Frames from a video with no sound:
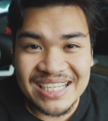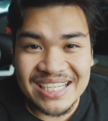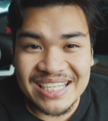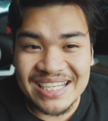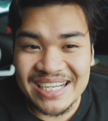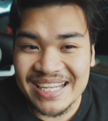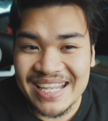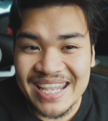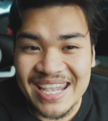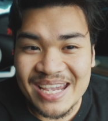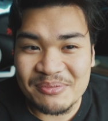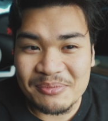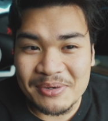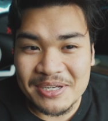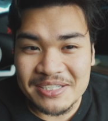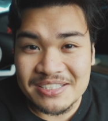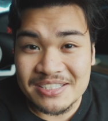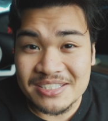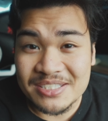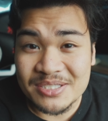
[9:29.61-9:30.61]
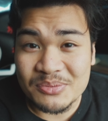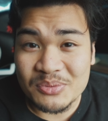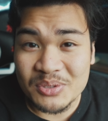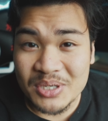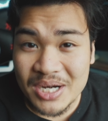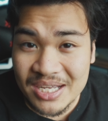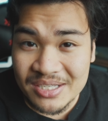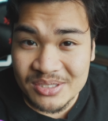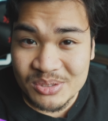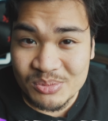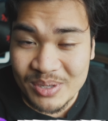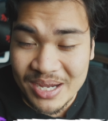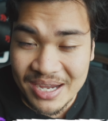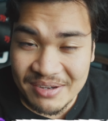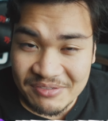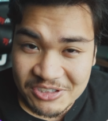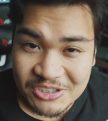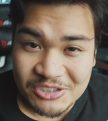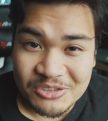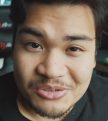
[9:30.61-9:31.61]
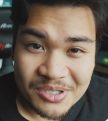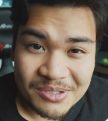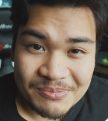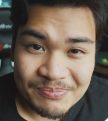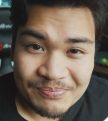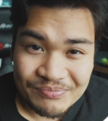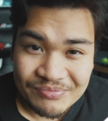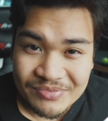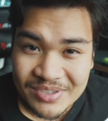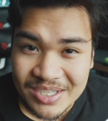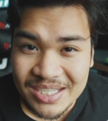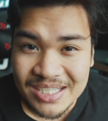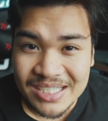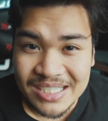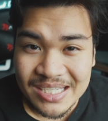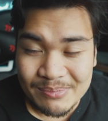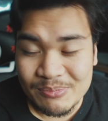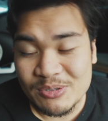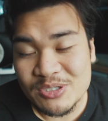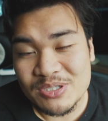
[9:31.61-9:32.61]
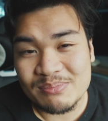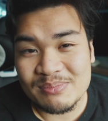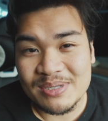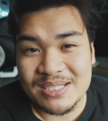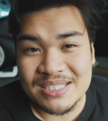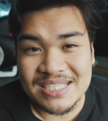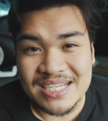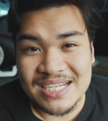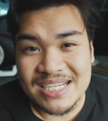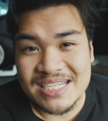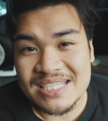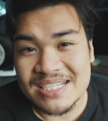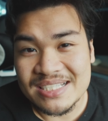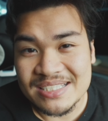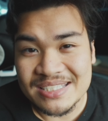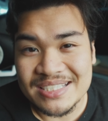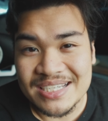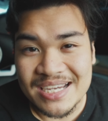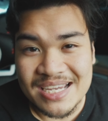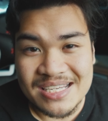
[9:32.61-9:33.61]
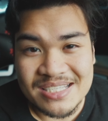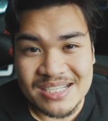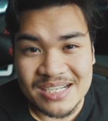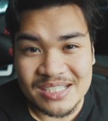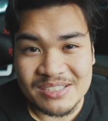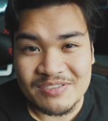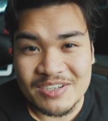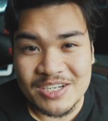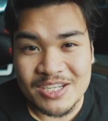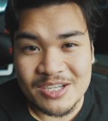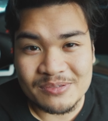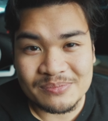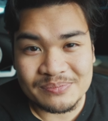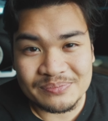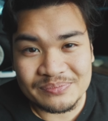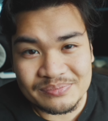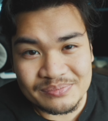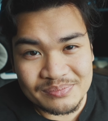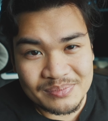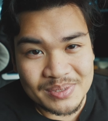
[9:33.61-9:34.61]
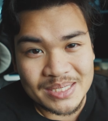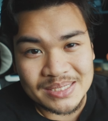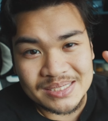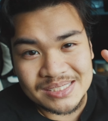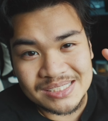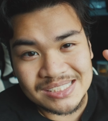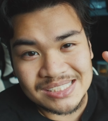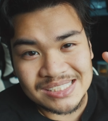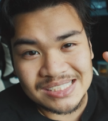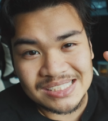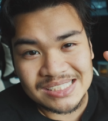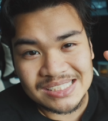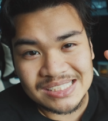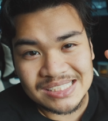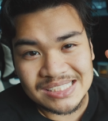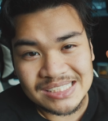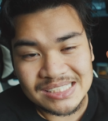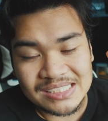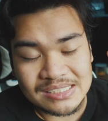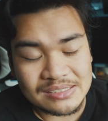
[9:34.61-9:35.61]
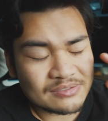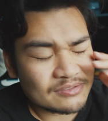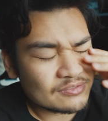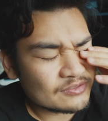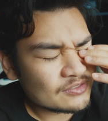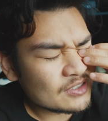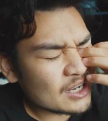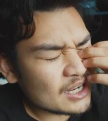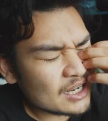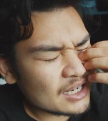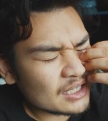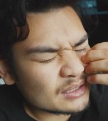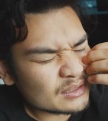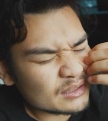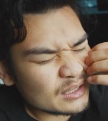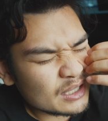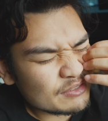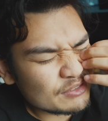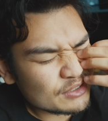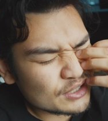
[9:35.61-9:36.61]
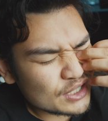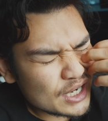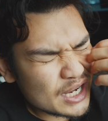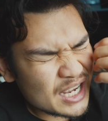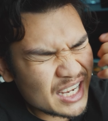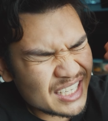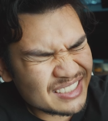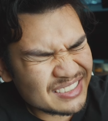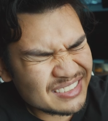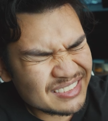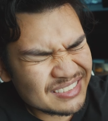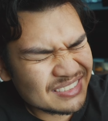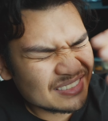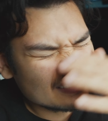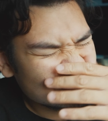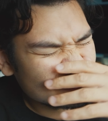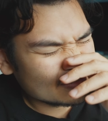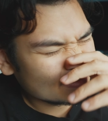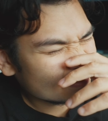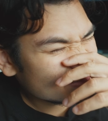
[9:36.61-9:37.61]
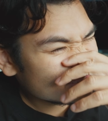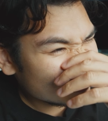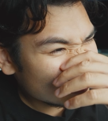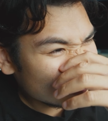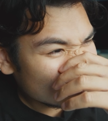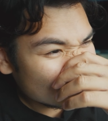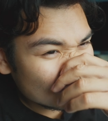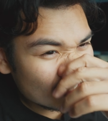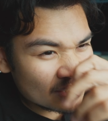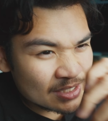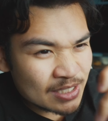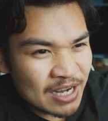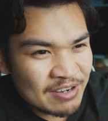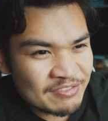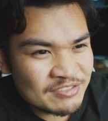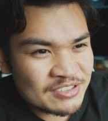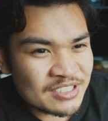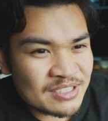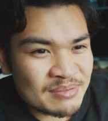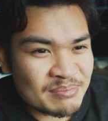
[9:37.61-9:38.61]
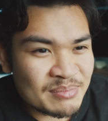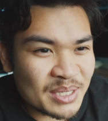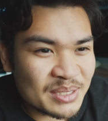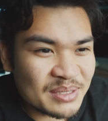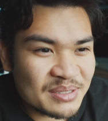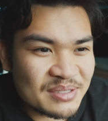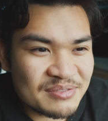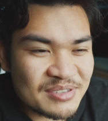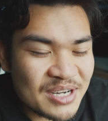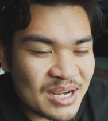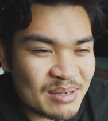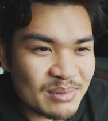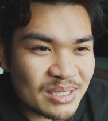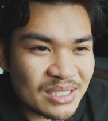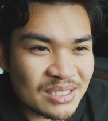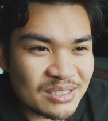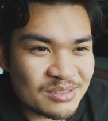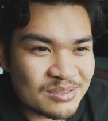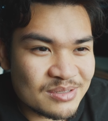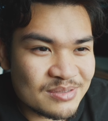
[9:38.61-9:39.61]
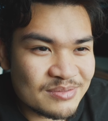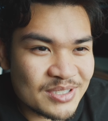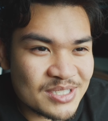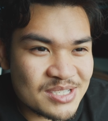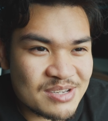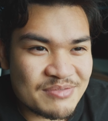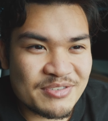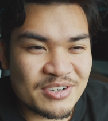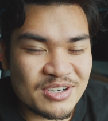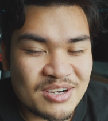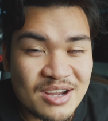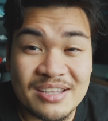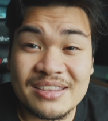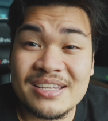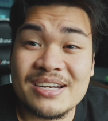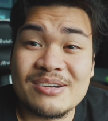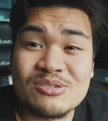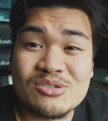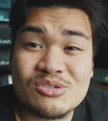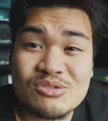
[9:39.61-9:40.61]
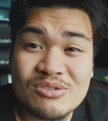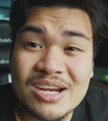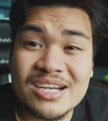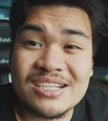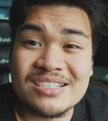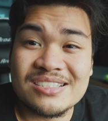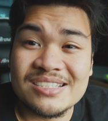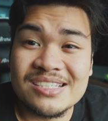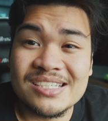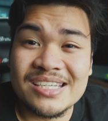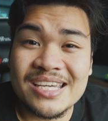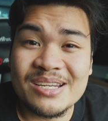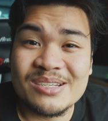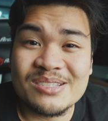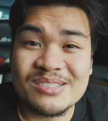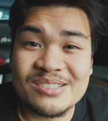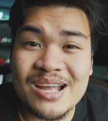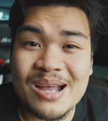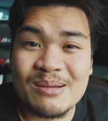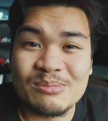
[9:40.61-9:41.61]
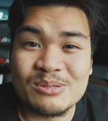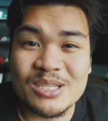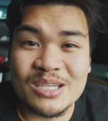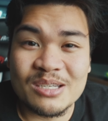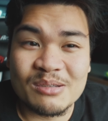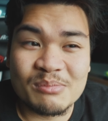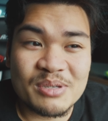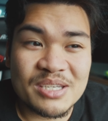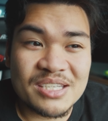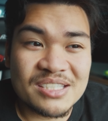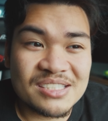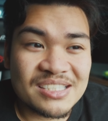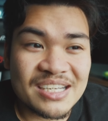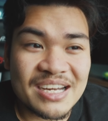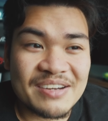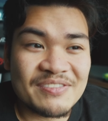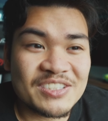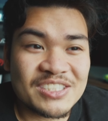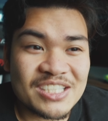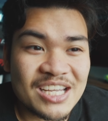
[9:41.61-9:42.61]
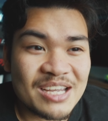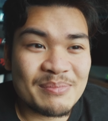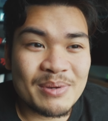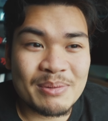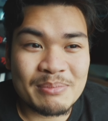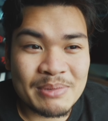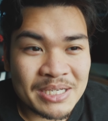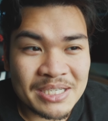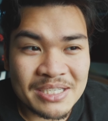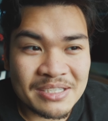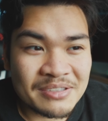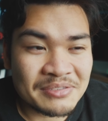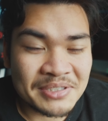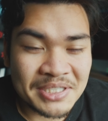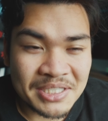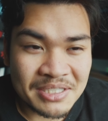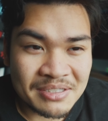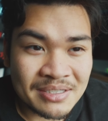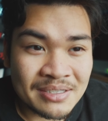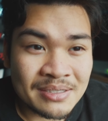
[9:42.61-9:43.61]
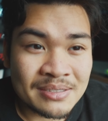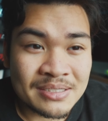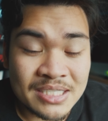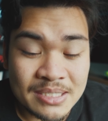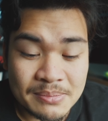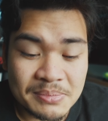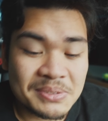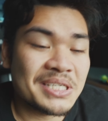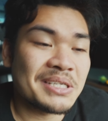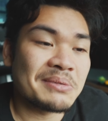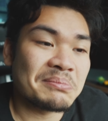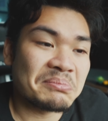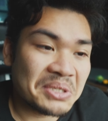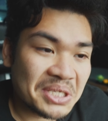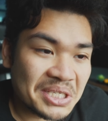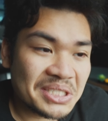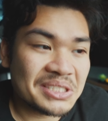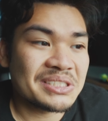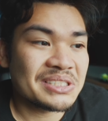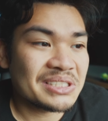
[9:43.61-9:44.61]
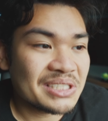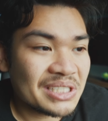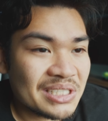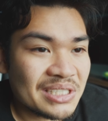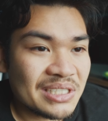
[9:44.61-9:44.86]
and I can't wait to see what else we have in store. Keep pushing buttons, guys, and I'll see you guys in the next video. Peace. Fuck, I forgot. After a month of not making YouTube videos, I forgot that I was trying to stop saying peace, and every time I'm making a video now, I keep saying peace.